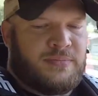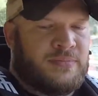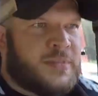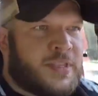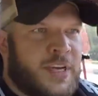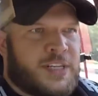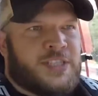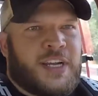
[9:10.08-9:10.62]

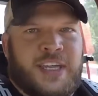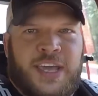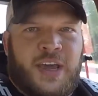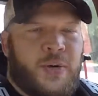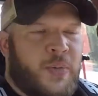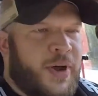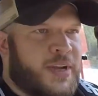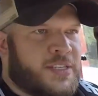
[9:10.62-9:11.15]
Gosh, I
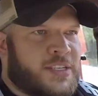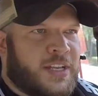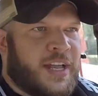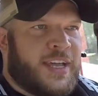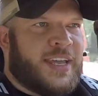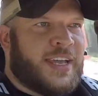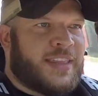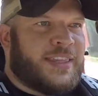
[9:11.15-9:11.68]
can't wait till I
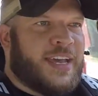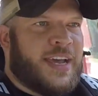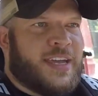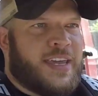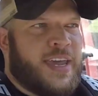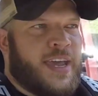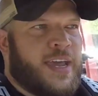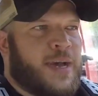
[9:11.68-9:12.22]
get that
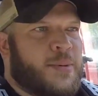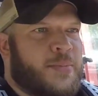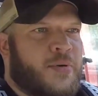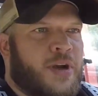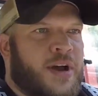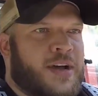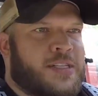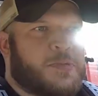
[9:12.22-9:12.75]
cam,
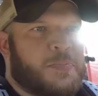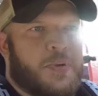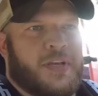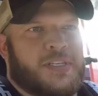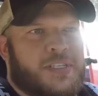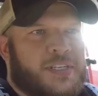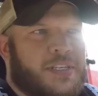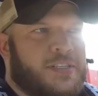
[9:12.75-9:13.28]
rods,
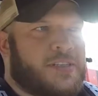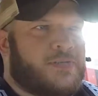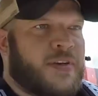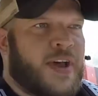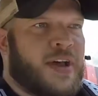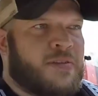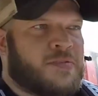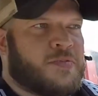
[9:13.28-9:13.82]
pistons,
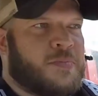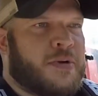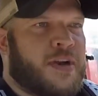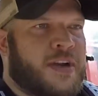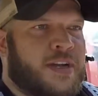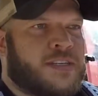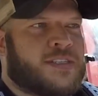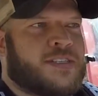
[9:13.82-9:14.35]
valve
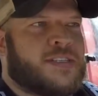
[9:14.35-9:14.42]
springs,